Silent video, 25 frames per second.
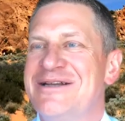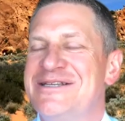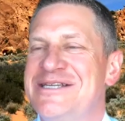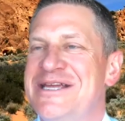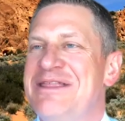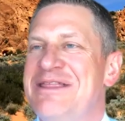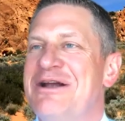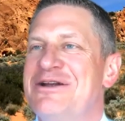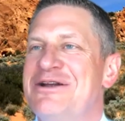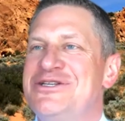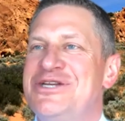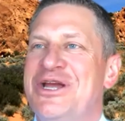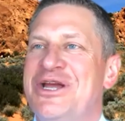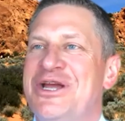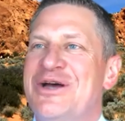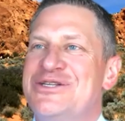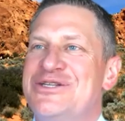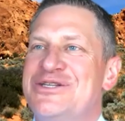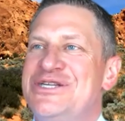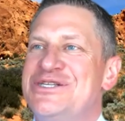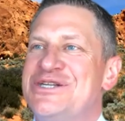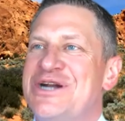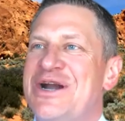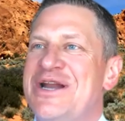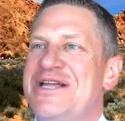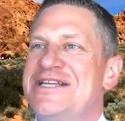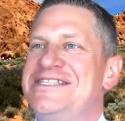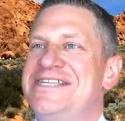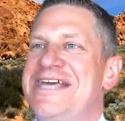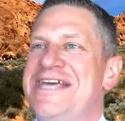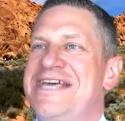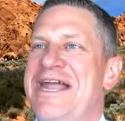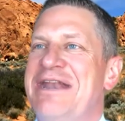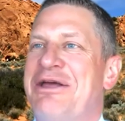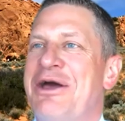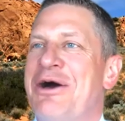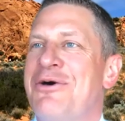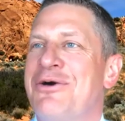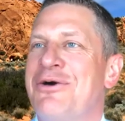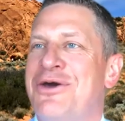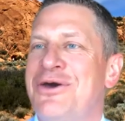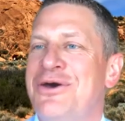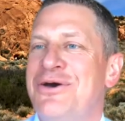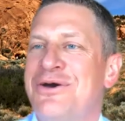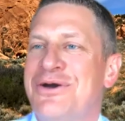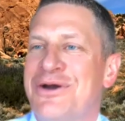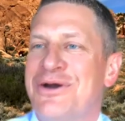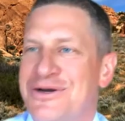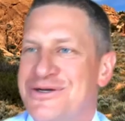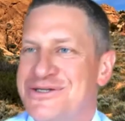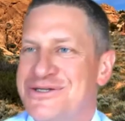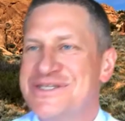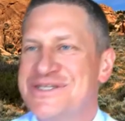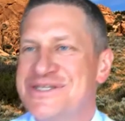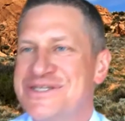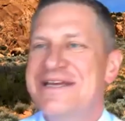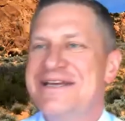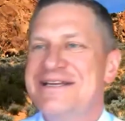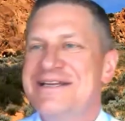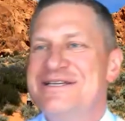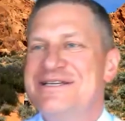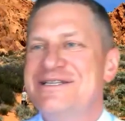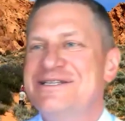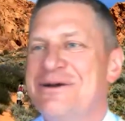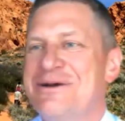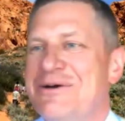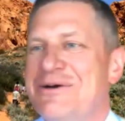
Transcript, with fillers: See, there she goes. She's already said, "Go Cougars." She's